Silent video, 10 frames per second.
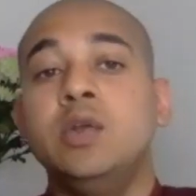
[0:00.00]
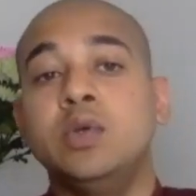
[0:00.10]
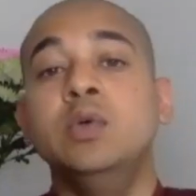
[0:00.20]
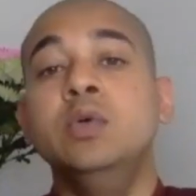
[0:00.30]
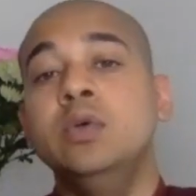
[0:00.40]

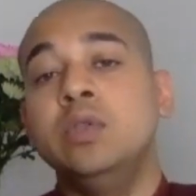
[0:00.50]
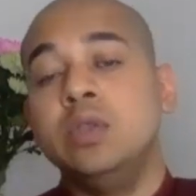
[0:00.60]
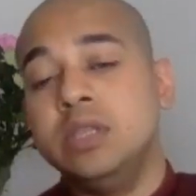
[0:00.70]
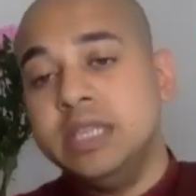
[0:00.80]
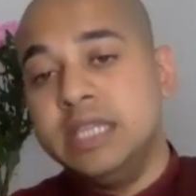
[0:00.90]
to
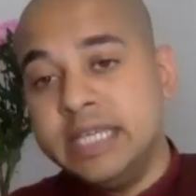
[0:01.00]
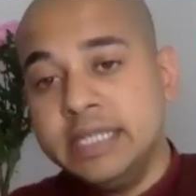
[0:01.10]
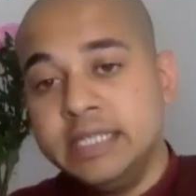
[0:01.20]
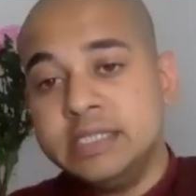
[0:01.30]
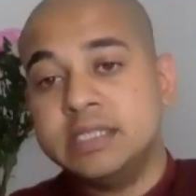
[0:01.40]

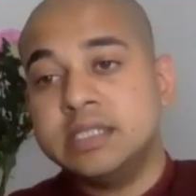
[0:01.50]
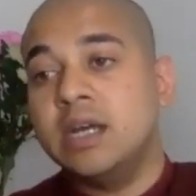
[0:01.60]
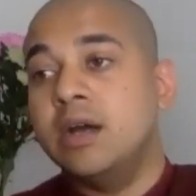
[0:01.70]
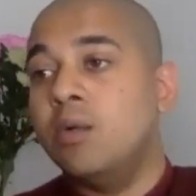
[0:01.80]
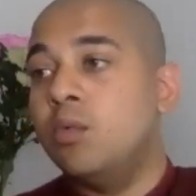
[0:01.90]
these
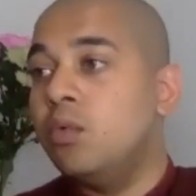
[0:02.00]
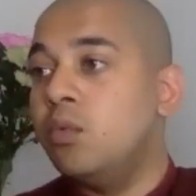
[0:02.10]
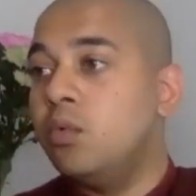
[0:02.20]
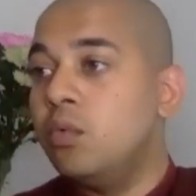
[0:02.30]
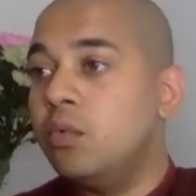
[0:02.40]

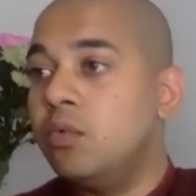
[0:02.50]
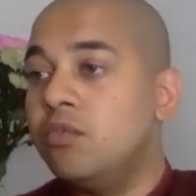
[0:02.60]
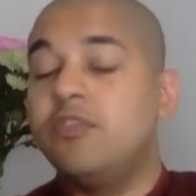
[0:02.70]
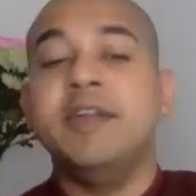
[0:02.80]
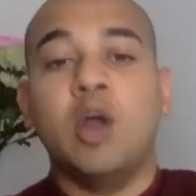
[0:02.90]

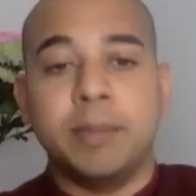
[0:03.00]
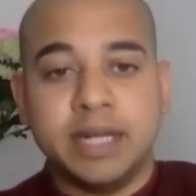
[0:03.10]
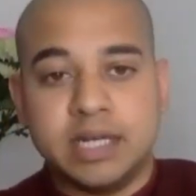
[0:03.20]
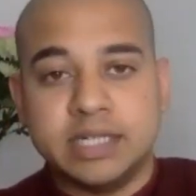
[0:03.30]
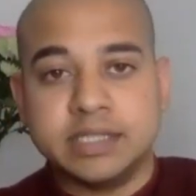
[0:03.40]

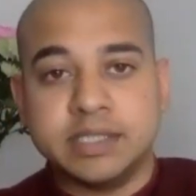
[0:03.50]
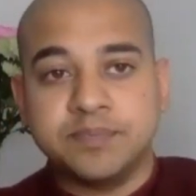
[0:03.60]
phenomena.